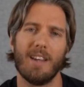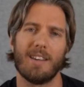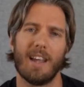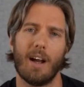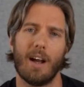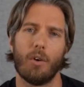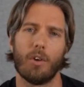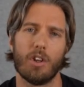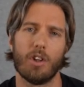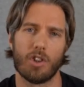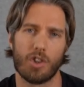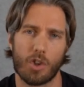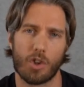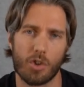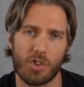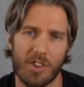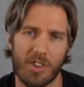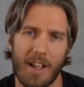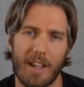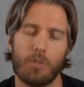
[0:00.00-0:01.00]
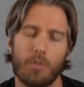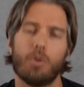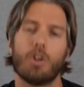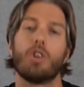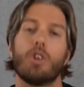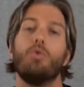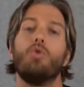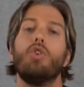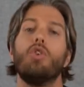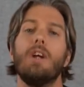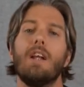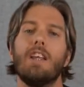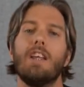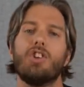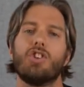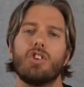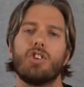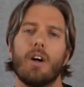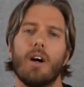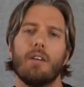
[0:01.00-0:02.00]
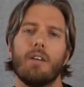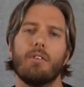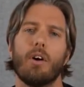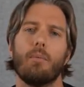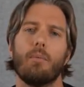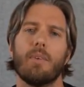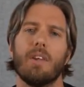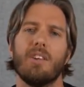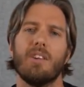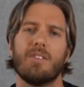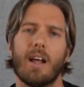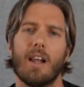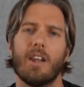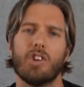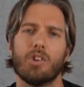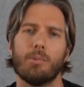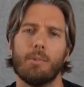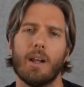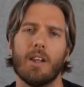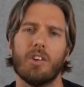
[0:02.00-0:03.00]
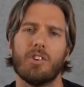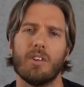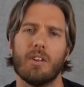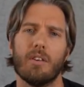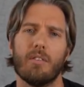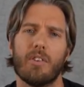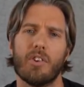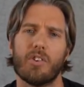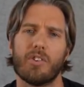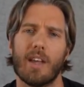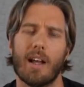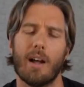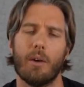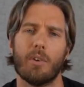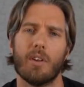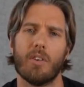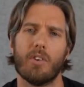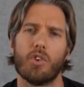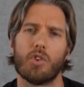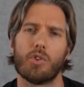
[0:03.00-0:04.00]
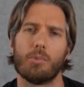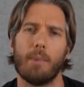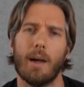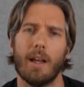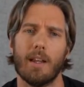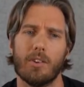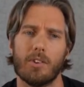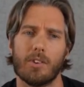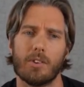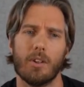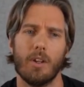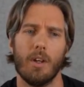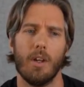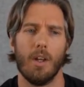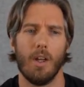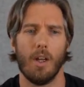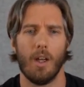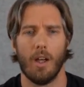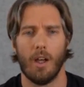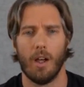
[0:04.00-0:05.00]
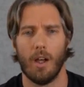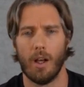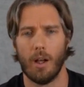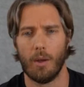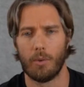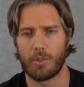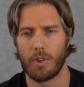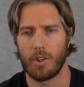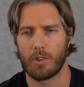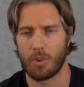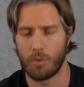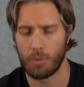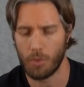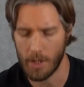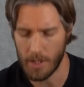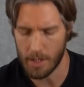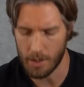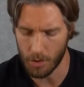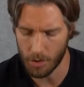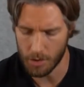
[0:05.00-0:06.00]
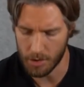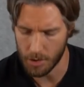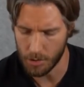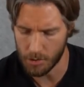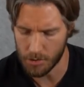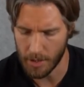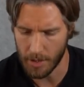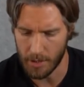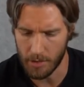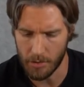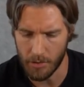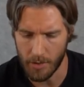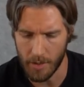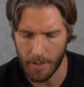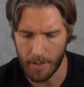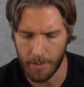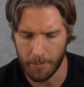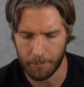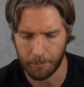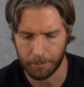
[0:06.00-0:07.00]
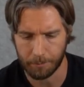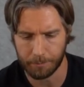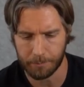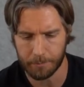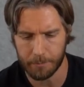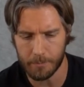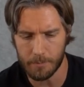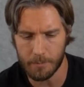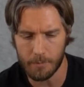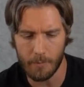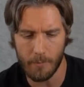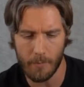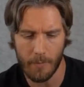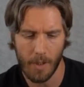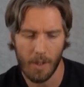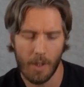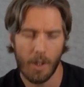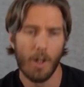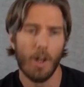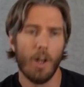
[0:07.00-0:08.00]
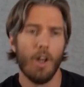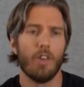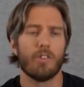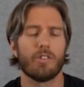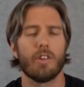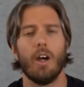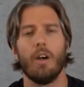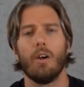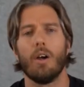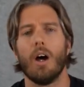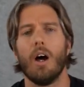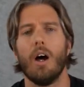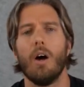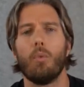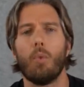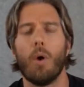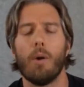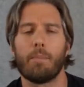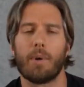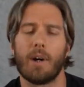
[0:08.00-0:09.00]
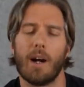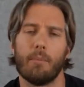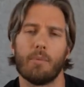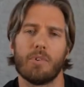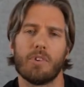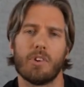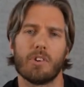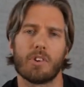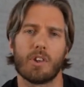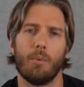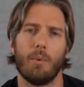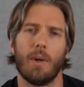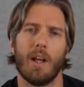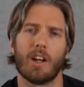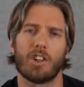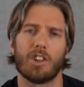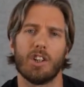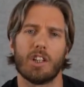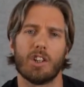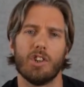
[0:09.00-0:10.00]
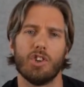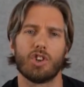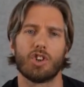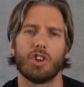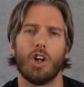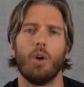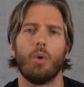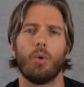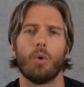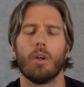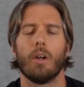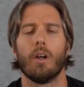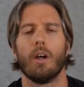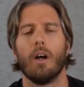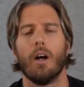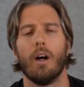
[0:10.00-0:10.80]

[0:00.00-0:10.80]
down, and you could say we can really drive up the intelligibility of the sound in the space. So that's a really good use case there. So what parameters can we actually control